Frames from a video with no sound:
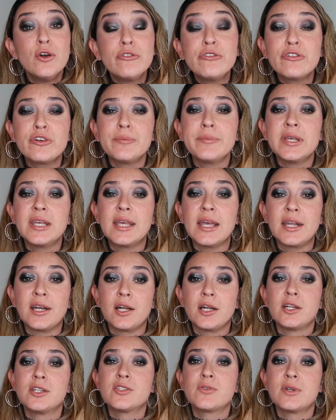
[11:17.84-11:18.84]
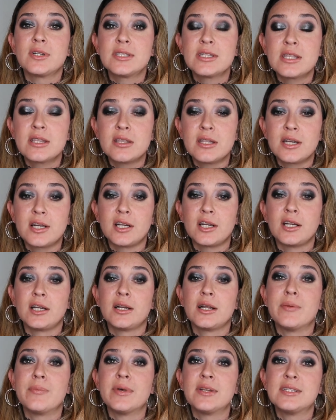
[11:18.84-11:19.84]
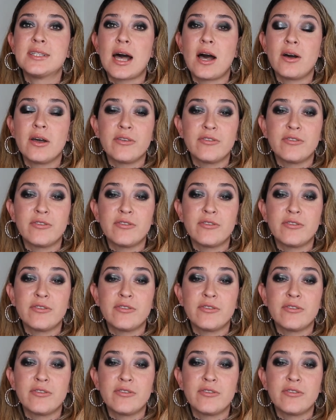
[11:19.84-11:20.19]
for beginners where it's thinner, it builds out.